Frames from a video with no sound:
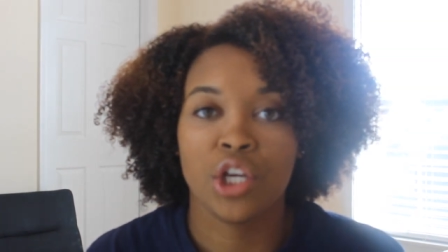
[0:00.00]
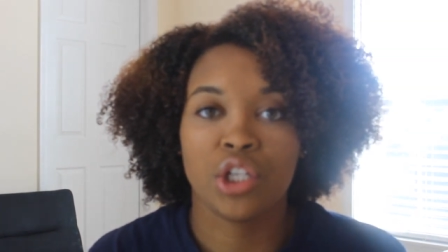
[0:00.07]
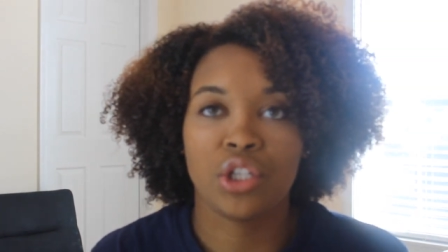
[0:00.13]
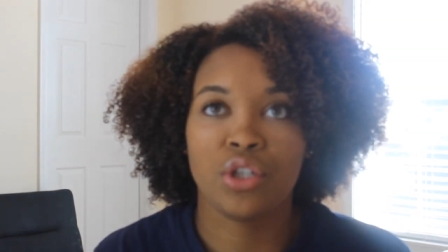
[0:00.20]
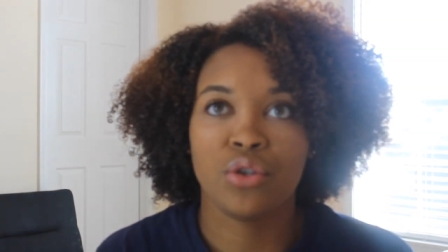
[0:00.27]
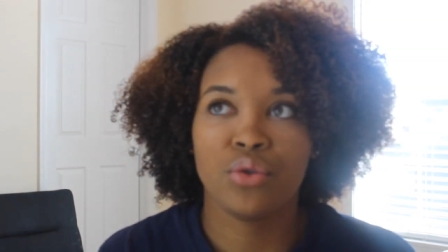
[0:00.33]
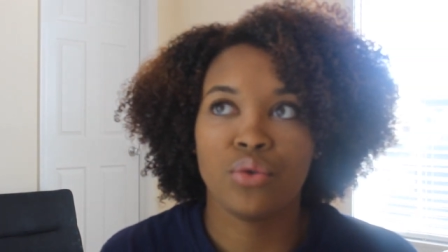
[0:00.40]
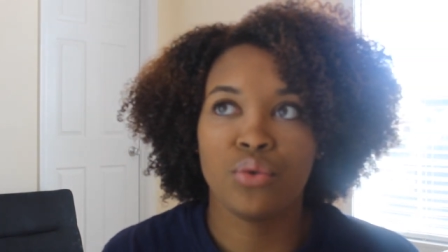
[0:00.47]

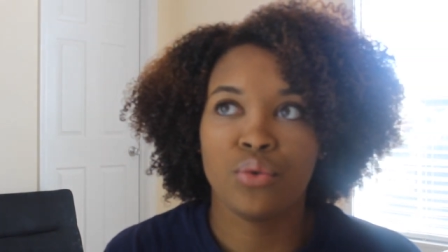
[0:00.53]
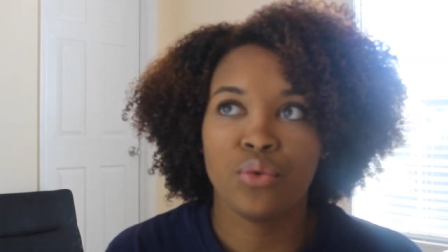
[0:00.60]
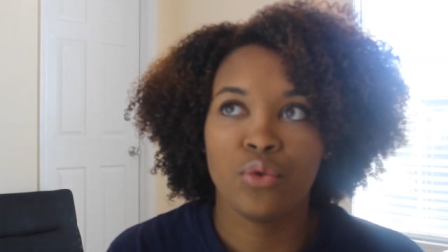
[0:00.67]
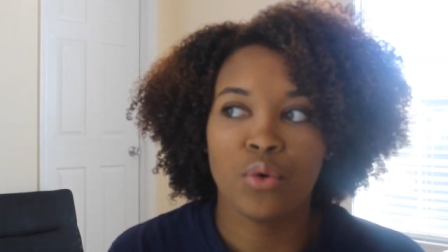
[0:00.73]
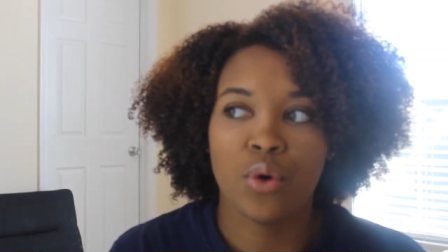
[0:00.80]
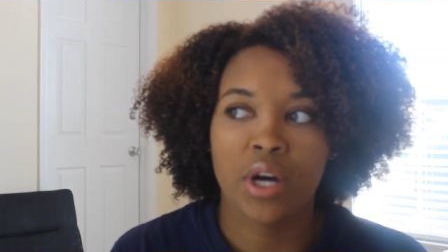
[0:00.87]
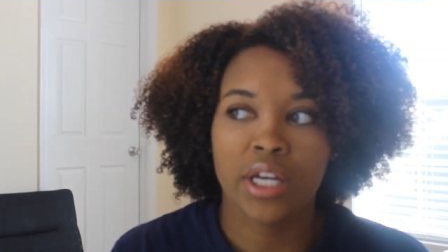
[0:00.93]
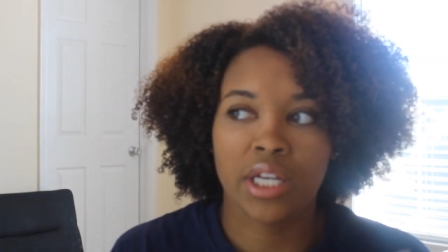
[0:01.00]

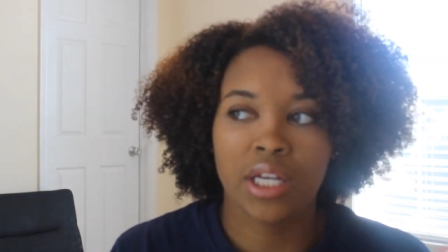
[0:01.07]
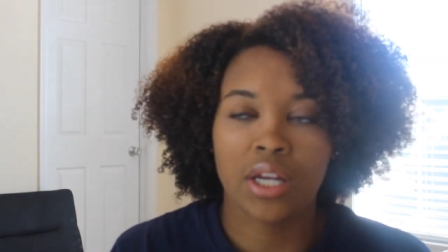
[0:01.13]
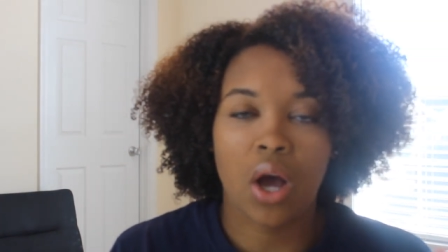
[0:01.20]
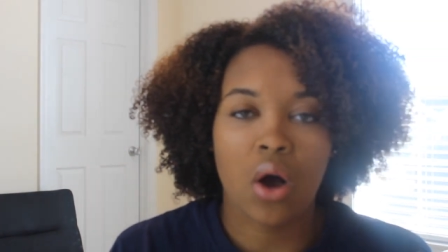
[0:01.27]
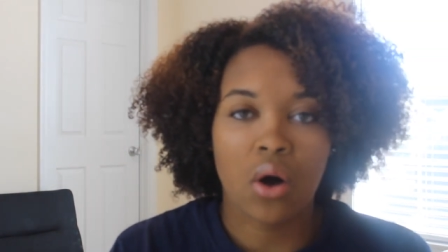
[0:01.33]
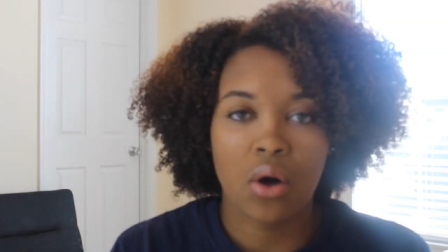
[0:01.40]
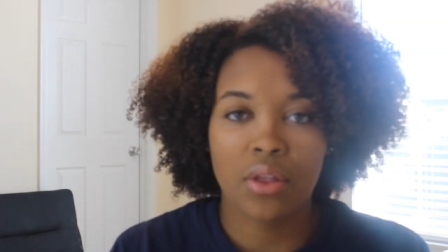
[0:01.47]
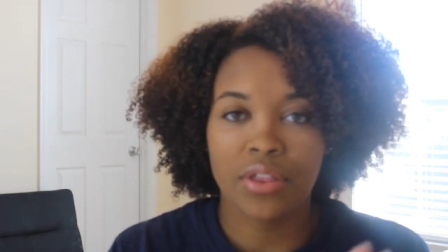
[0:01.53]
you get
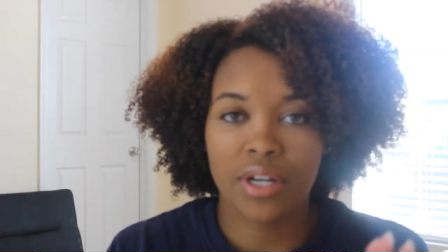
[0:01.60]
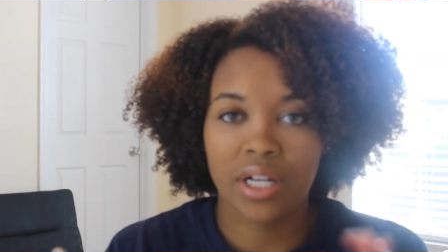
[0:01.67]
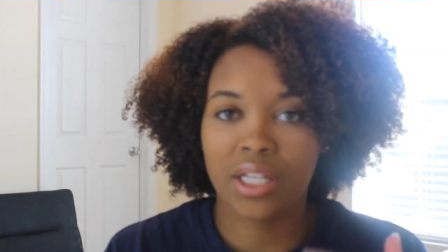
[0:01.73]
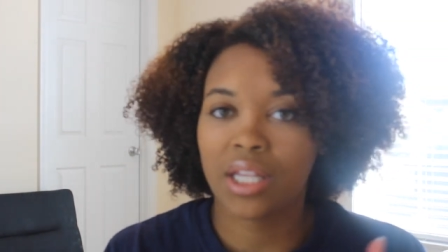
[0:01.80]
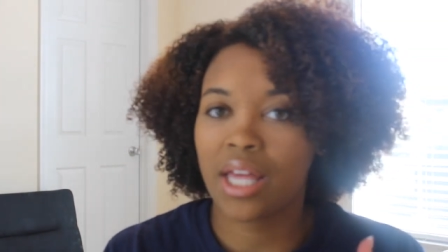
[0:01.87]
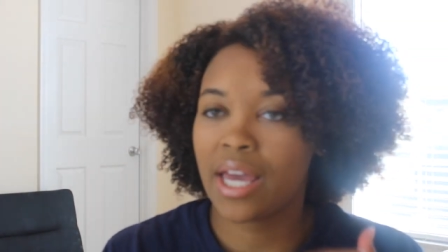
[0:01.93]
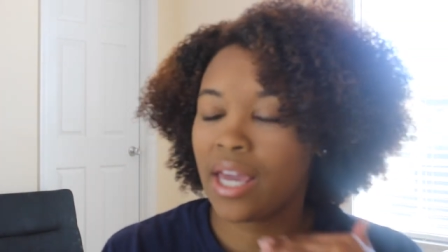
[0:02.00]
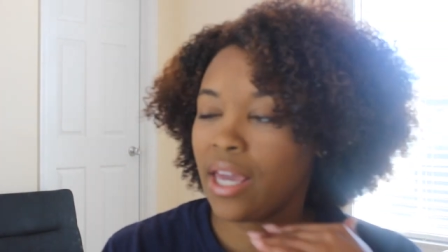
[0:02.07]
all the
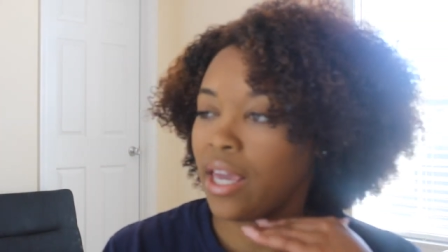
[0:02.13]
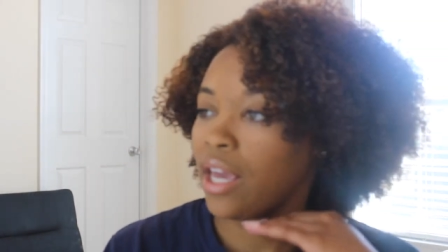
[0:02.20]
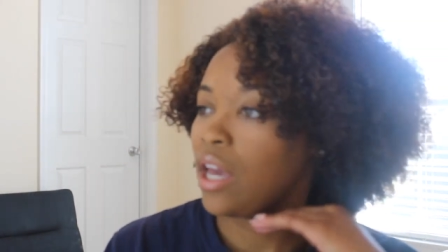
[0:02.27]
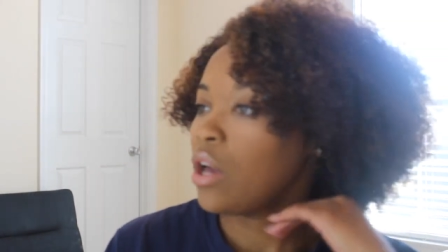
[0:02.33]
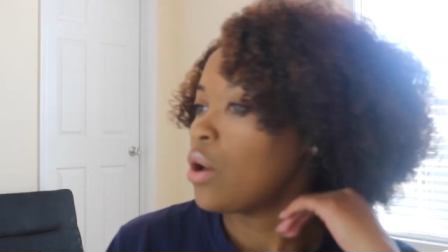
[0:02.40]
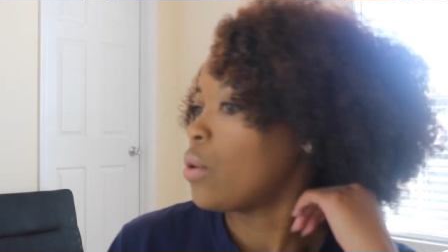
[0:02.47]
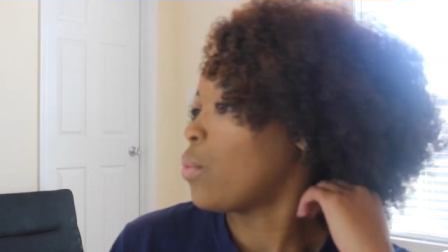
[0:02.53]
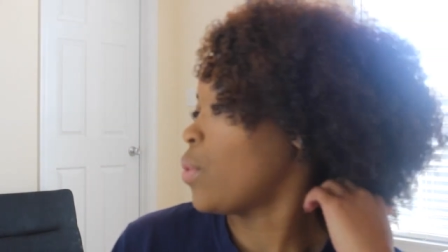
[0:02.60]
clay
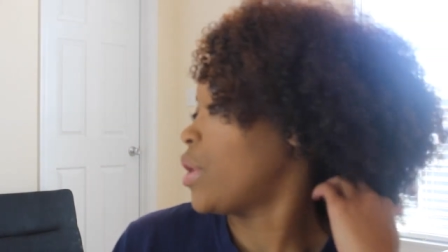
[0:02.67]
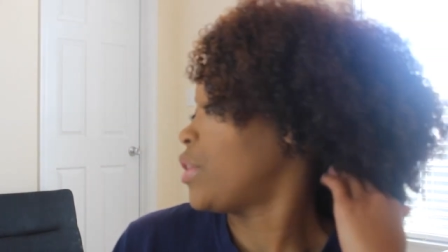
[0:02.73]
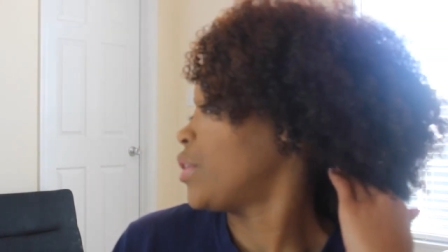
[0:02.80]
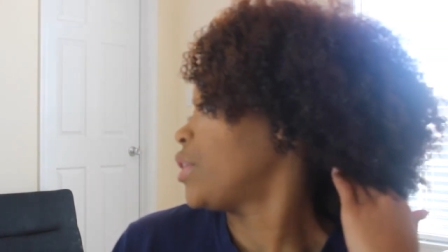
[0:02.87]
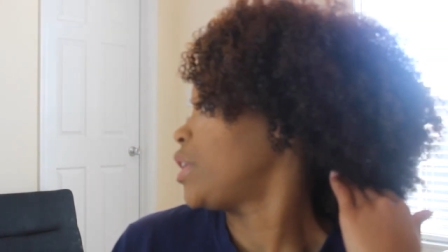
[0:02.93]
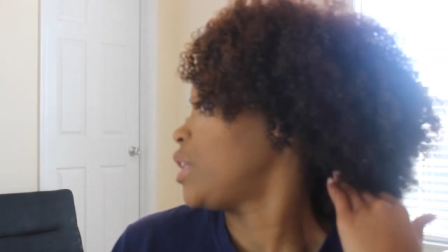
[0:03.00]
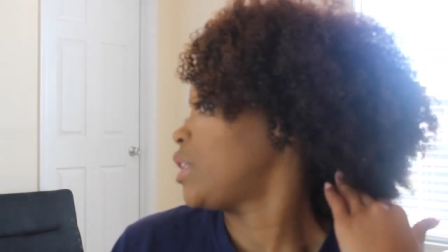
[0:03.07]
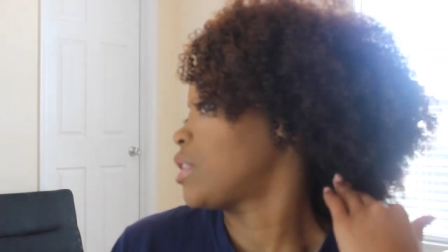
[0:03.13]

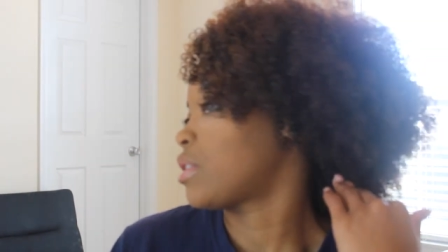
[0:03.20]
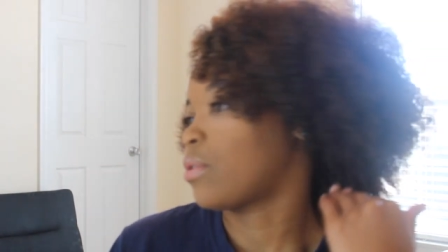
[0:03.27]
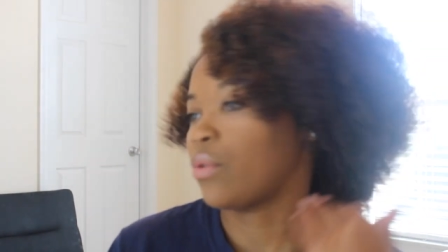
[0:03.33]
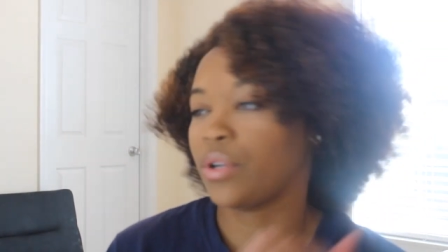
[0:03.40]
whether it's